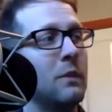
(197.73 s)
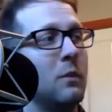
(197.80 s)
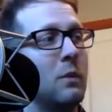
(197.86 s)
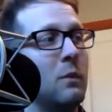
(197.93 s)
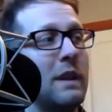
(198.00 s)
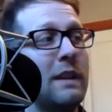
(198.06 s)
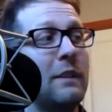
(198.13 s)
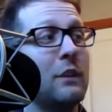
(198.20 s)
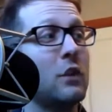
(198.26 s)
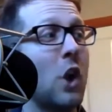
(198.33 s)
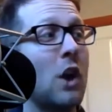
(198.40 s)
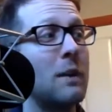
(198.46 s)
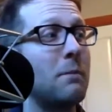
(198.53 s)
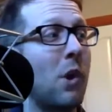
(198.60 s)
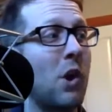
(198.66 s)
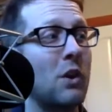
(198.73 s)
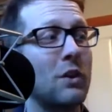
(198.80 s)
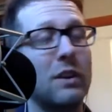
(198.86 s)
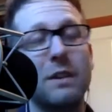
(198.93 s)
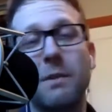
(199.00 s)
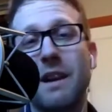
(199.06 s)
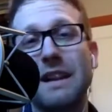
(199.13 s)
when we started
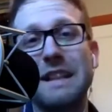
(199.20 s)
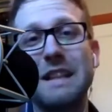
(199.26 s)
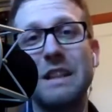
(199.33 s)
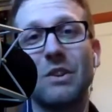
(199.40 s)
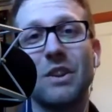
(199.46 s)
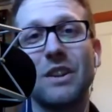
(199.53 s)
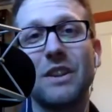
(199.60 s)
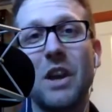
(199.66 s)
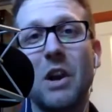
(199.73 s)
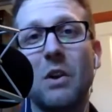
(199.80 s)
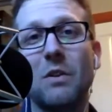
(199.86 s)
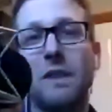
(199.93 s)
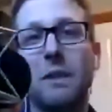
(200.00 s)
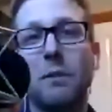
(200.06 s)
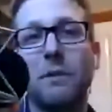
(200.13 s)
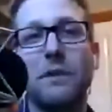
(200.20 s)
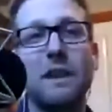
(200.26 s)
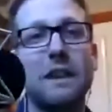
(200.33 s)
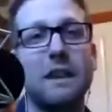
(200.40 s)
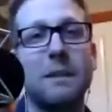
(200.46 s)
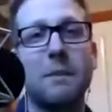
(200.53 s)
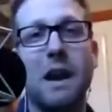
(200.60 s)
partnering about a year ago, they were
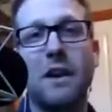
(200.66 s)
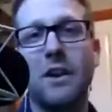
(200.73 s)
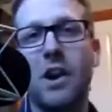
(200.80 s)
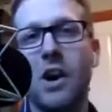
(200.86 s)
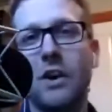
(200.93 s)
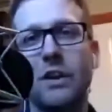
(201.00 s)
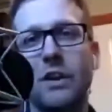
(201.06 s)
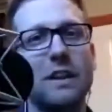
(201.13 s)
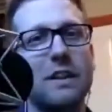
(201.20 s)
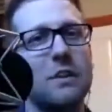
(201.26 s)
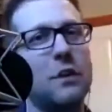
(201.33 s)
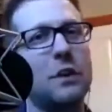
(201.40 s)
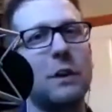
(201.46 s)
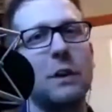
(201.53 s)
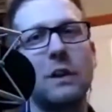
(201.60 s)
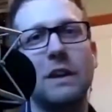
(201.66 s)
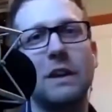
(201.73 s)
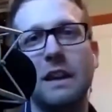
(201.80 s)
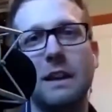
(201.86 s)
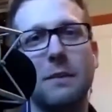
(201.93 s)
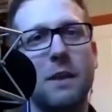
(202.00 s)
feeding about 130,